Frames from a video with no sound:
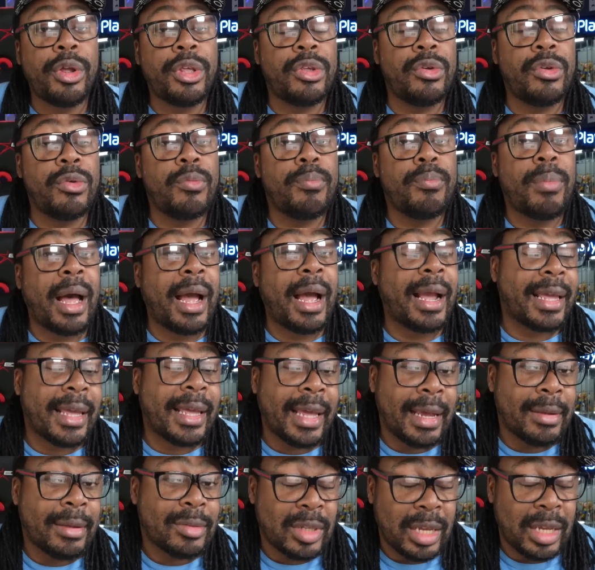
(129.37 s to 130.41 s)
you buy
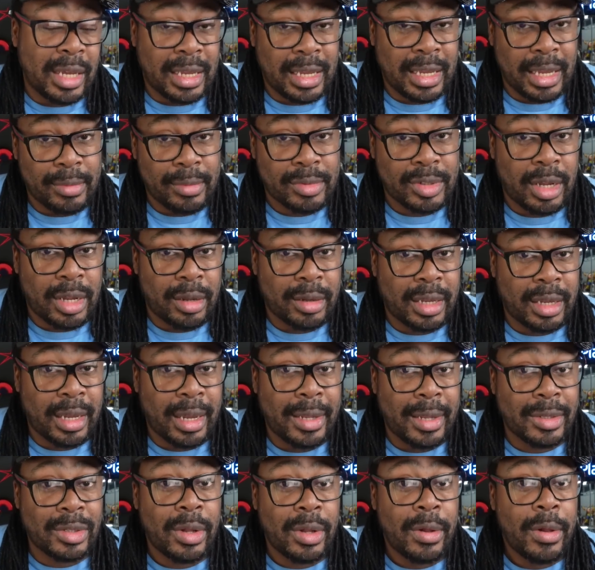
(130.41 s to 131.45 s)
games at GameStop,
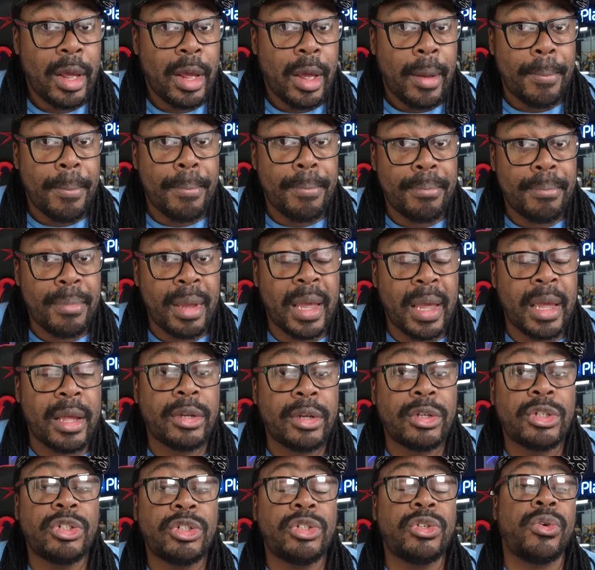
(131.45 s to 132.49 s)
guys,
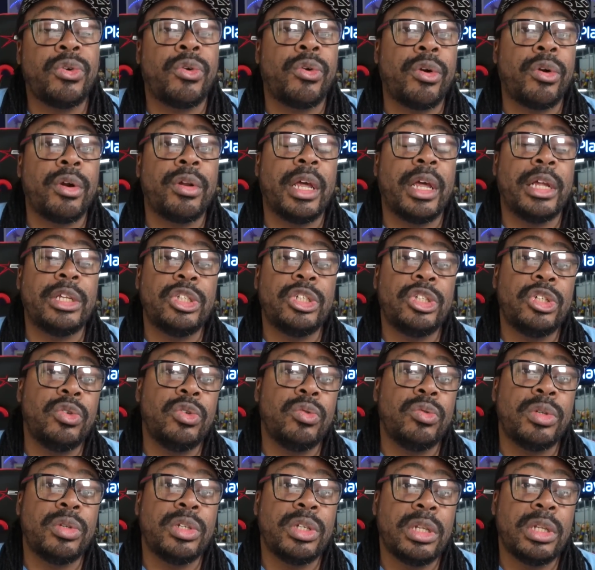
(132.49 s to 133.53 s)
make sure that
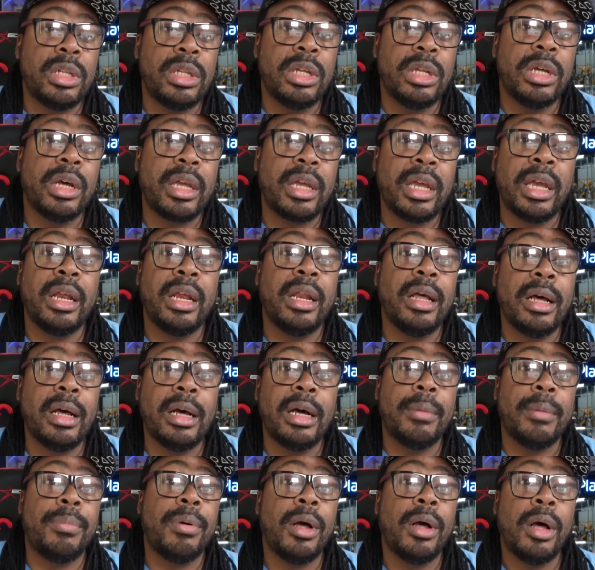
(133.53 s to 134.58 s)
you look it
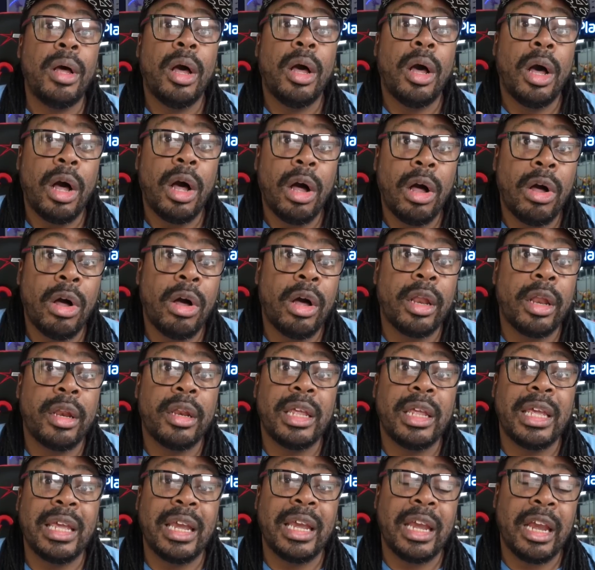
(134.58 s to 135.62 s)
up on
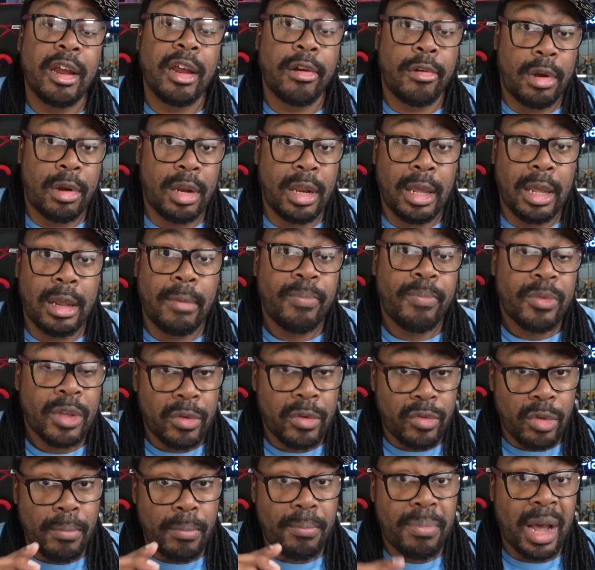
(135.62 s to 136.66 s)
the internet.
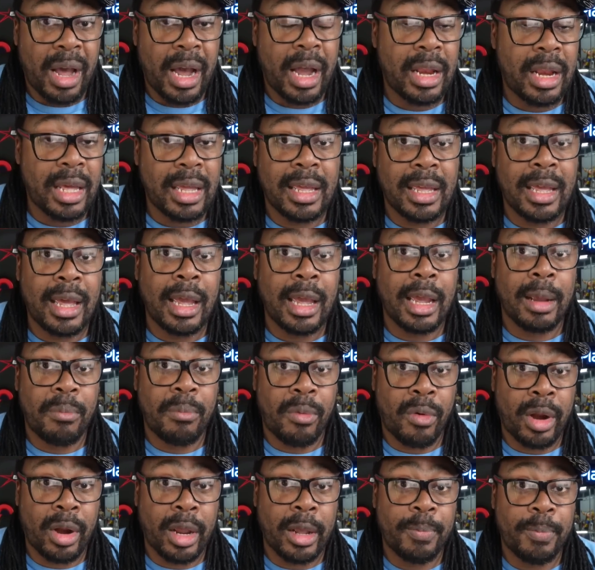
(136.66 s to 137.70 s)
If you're buying a game,
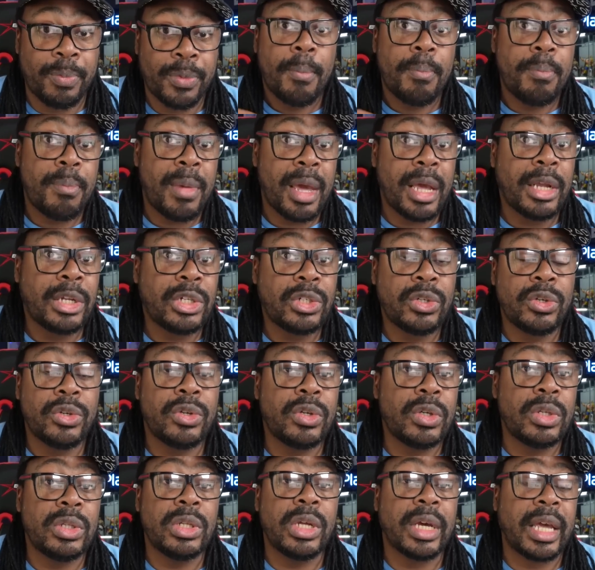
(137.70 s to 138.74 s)
right, make sure
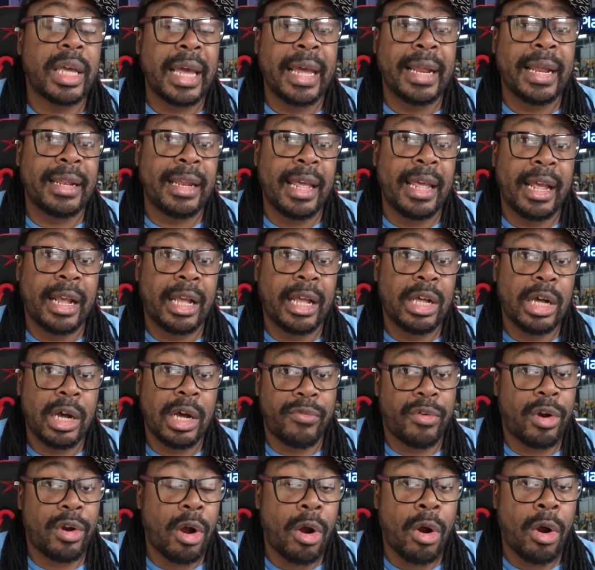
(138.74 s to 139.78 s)
you look at that
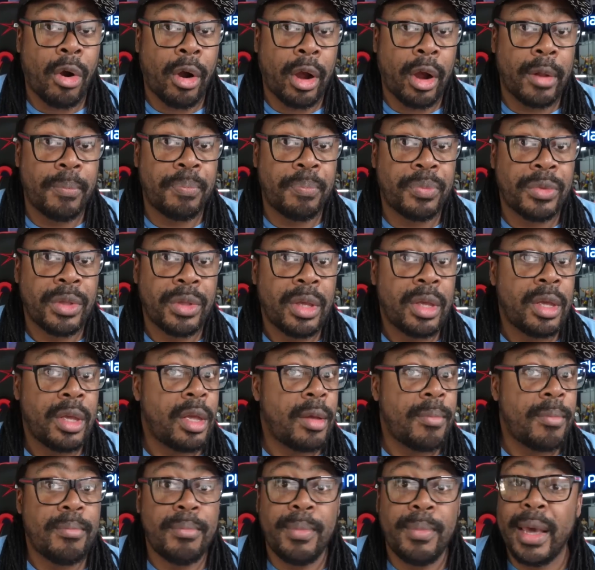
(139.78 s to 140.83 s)
cover art.
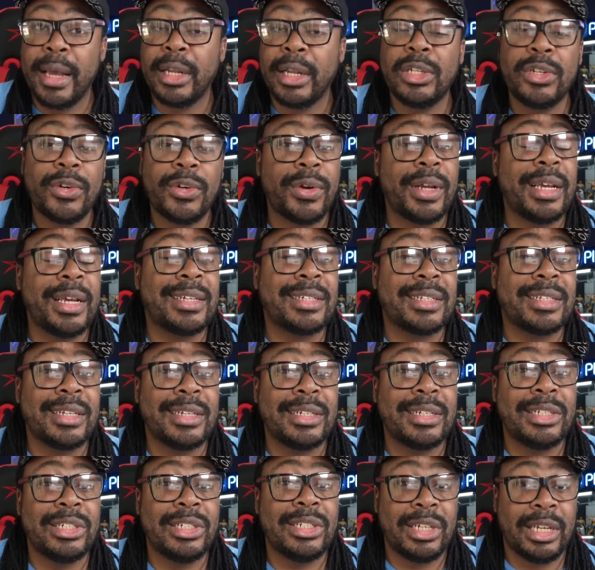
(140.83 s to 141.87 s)
Make sure it's
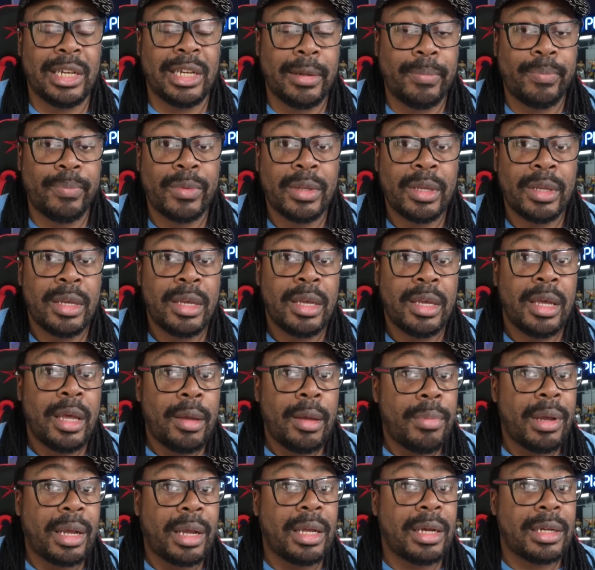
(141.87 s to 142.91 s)
legit.
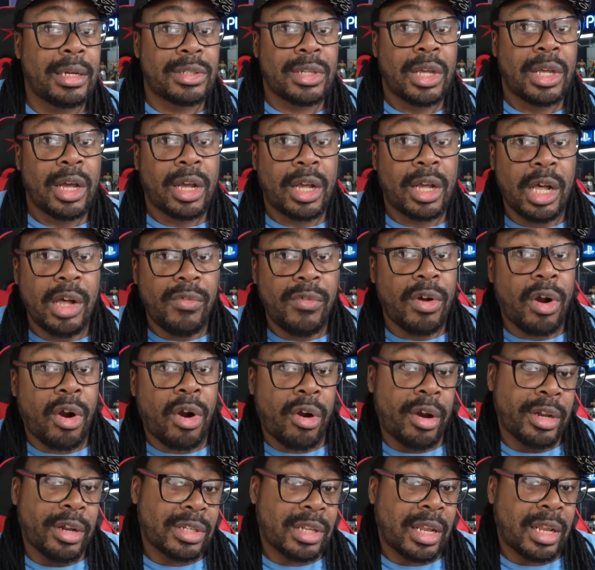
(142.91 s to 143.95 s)
Because cover
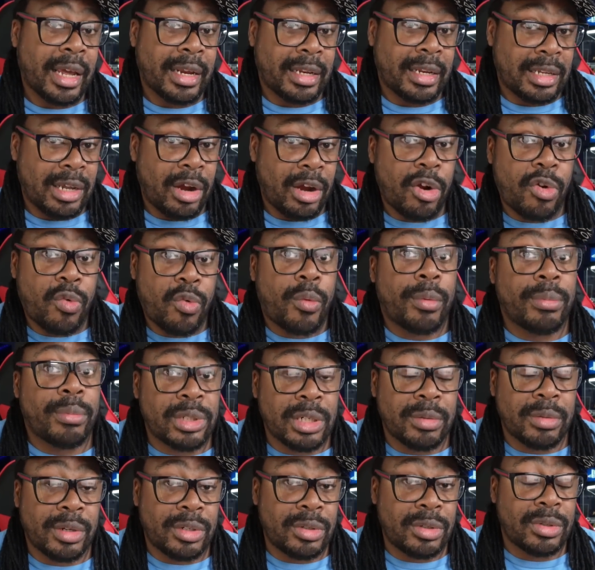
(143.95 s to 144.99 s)
arts like the Earthworm
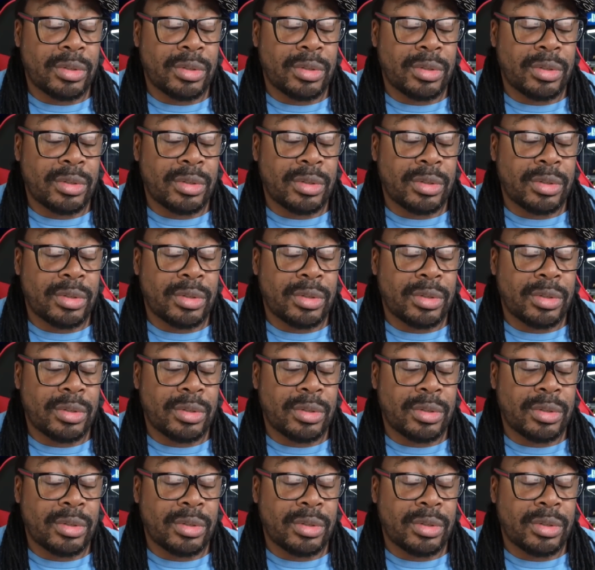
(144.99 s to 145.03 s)
Jim that